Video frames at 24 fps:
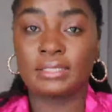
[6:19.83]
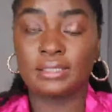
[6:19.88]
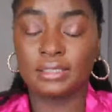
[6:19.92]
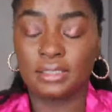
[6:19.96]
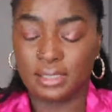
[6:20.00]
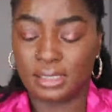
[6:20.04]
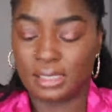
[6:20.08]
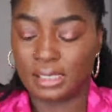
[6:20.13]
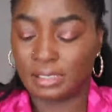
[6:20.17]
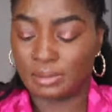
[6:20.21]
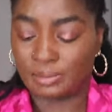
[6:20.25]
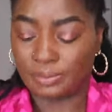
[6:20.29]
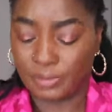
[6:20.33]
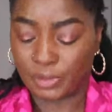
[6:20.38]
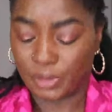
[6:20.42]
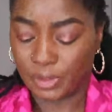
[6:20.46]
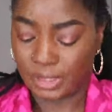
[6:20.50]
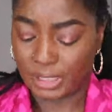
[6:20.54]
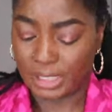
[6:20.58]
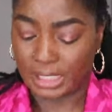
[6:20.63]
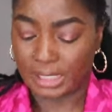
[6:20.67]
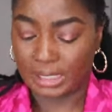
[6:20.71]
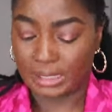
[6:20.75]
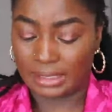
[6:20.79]
thing that I
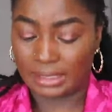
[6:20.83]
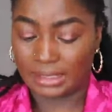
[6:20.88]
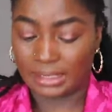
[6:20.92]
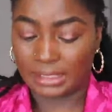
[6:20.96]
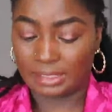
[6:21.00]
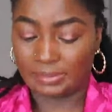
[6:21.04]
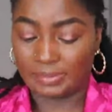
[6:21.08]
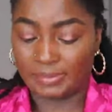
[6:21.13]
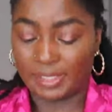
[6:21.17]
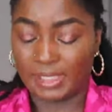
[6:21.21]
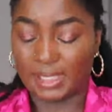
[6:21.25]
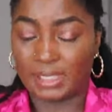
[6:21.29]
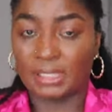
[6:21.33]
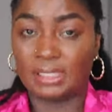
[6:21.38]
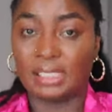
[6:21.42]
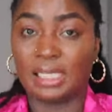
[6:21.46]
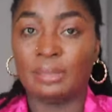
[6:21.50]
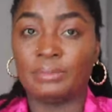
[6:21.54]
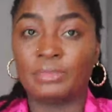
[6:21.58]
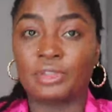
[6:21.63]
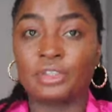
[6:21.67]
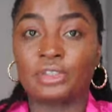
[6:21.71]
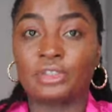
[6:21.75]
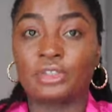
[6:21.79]
bought are these pants.
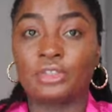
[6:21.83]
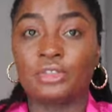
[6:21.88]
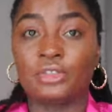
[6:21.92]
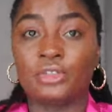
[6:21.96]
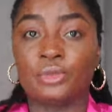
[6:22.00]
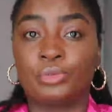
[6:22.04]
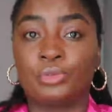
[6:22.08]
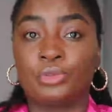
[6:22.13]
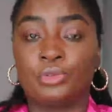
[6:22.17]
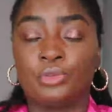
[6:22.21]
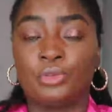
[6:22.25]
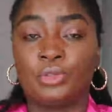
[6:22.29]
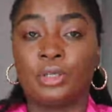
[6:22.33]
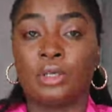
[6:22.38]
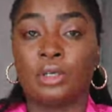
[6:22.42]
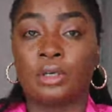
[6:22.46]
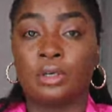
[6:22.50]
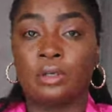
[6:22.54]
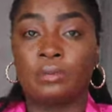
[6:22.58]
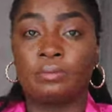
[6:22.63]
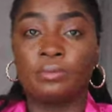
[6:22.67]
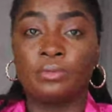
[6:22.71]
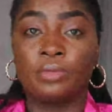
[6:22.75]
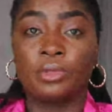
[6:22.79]
I'm just going to
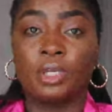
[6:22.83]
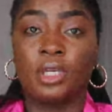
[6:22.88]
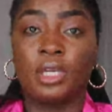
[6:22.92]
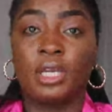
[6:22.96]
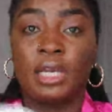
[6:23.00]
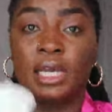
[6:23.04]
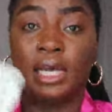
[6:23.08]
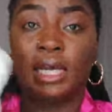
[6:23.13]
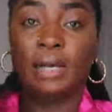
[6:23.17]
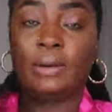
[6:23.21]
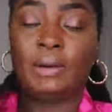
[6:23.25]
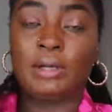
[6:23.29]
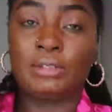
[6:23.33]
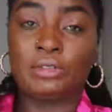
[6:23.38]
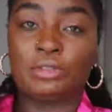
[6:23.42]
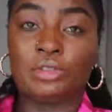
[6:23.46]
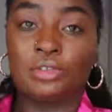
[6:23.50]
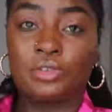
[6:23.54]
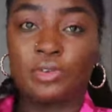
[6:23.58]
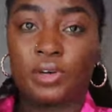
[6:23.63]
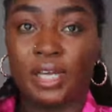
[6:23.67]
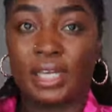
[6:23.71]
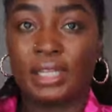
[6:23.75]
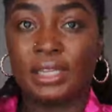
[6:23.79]
I want to
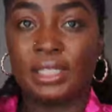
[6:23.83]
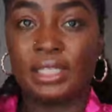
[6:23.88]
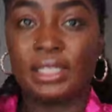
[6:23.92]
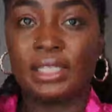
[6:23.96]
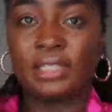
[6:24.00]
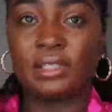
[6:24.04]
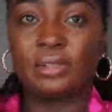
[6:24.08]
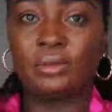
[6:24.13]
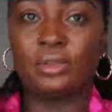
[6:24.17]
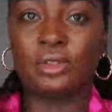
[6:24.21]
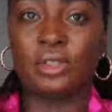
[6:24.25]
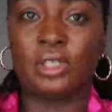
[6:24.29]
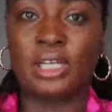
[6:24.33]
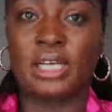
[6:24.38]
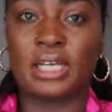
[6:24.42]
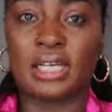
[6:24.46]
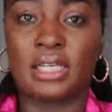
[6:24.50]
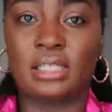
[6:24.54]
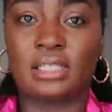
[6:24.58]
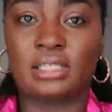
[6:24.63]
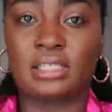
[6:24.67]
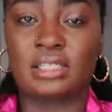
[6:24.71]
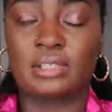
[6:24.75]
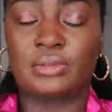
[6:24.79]
try these so that I
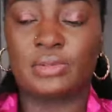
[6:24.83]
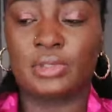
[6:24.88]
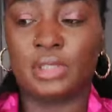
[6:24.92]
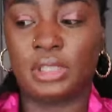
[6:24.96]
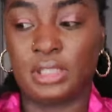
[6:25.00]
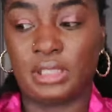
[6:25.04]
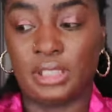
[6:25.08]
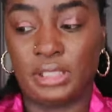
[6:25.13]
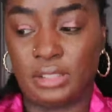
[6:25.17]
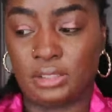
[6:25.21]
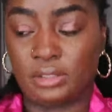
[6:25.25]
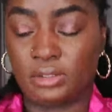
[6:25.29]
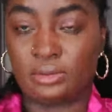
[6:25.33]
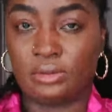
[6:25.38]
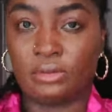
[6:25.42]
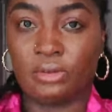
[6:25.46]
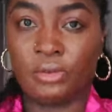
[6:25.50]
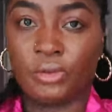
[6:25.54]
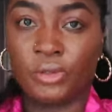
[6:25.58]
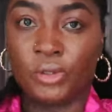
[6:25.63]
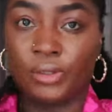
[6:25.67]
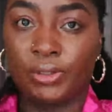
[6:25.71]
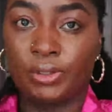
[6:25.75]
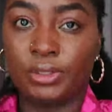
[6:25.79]
can try with this suit
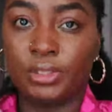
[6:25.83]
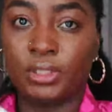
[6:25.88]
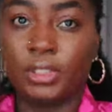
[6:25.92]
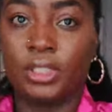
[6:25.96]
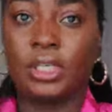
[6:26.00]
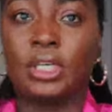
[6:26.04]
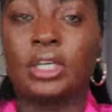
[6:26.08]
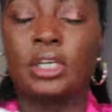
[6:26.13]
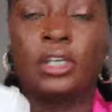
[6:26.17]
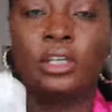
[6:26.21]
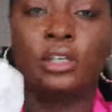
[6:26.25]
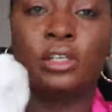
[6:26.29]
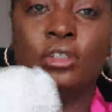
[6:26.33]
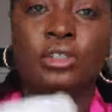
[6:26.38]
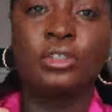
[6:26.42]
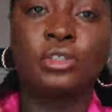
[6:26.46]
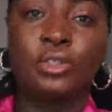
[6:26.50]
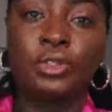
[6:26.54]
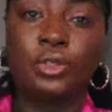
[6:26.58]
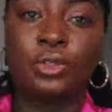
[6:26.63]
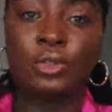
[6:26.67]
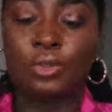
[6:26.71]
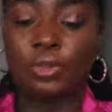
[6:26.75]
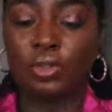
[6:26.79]
on.
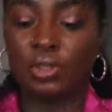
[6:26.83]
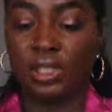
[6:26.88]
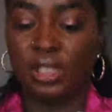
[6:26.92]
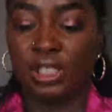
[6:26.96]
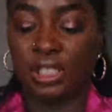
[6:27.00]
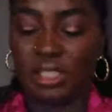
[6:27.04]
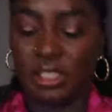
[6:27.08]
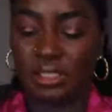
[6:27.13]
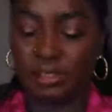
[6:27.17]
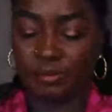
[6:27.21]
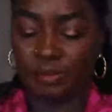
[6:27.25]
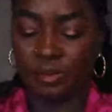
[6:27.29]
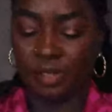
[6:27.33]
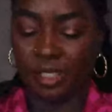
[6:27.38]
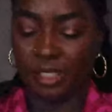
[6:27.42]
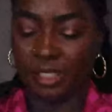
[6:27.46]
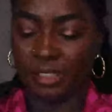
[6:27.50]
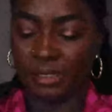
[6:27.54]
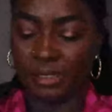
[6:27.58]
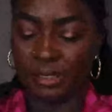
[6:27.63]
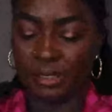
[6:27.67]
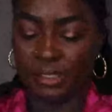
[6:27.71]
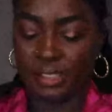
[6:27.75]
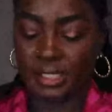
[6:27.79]
So these
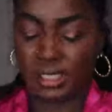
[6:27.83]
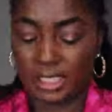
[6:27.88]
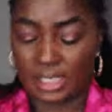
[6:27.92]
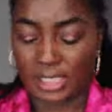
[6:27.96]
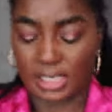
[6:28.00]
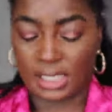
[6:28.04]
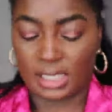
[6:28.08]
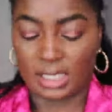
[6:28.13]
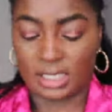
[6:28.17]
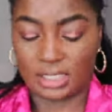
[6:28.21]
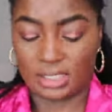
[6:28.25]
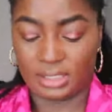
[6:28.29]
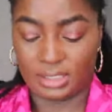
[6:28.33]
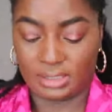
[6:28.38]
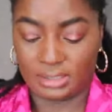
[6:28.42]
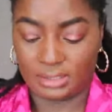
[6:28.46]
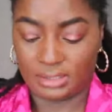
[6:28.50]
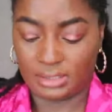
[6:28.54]
pants, they are